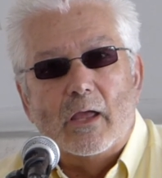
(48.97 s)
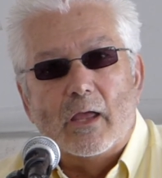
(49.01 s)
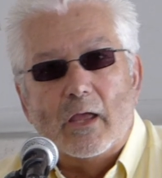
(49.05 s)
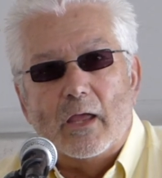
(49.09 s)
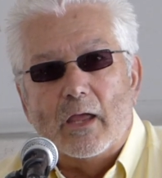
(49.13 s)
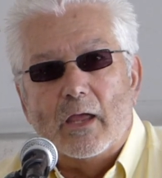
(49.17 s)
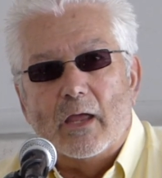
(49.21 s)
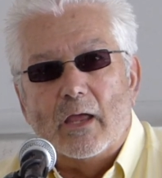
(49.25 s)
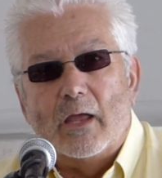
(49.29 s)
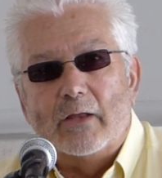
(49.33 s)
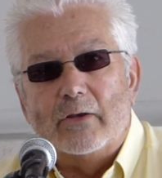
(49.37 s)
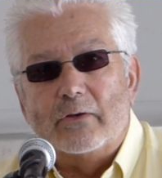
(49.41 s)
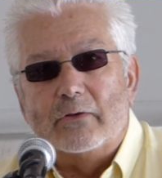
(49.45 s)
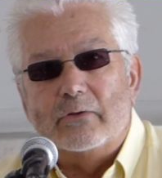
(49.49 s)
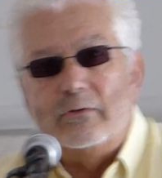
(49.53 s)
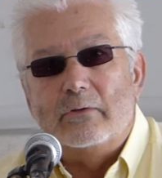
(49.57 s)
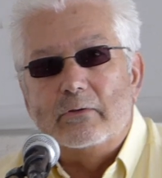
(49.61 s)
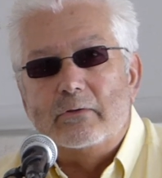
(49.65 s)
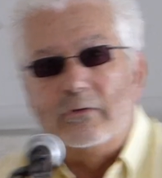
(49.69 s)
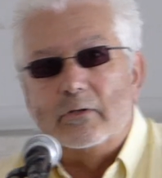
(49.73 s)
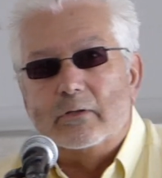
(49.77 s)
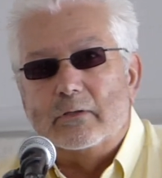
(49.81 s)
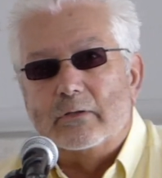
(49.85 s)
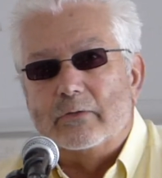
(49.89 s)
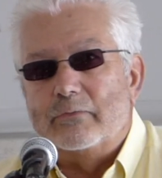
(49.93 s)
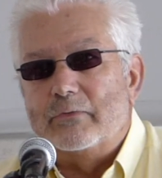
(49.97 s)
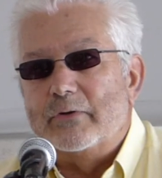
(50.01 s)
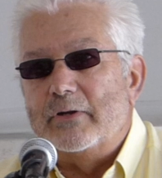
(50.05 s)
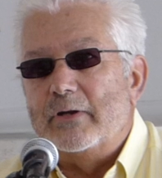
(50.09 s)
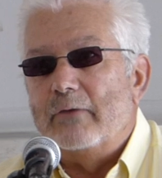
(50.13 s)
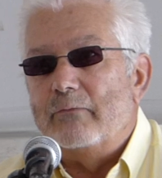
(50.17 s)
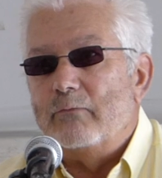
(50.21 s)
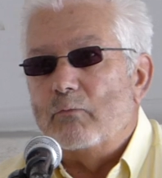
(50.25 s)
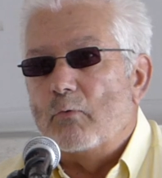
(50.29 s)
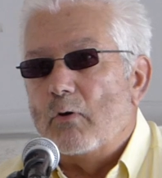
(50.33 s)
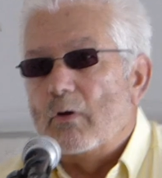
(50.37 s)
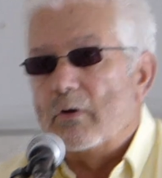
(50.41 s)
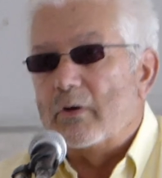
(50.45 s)
and delivery
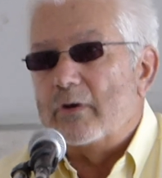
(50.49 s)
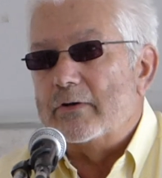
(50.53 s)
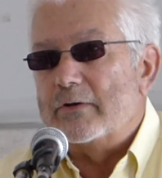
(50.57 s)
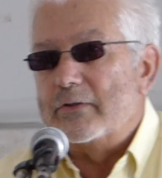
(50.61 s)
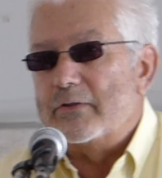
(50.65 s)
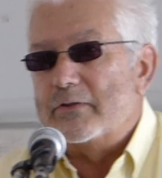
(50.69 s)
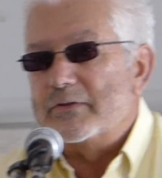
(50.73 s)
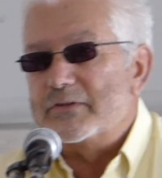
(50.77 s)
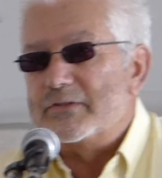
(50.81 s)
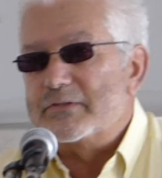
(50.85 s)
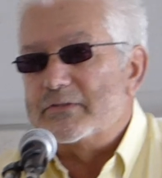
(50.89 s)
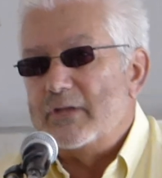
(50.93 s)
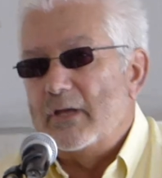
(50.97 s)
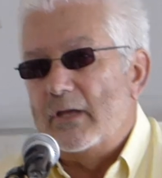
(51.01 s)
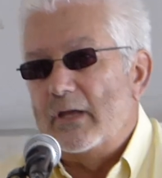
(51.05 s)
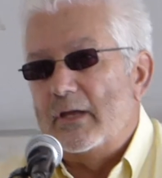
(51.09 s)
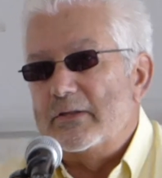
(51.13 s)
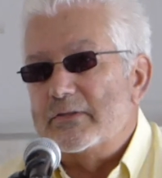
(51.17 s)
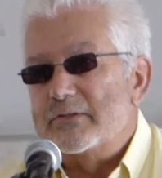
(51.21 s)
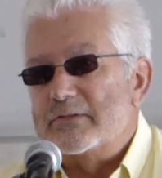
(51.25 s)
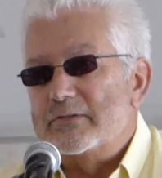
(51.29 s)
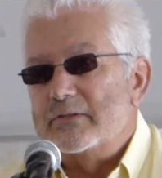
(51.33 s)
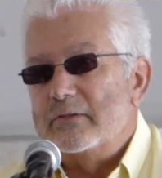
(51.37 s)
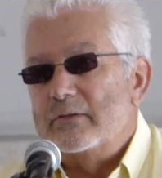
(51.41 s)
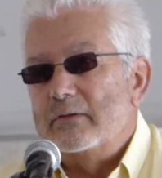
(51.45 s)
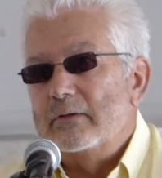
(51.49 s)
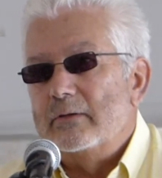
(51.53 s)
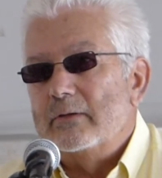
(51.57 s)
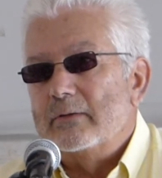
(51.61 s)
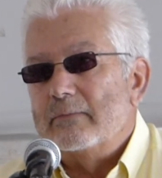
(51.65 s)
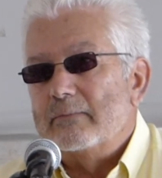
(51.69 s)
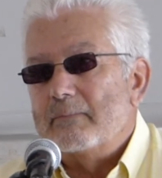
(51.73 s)
of water to the states,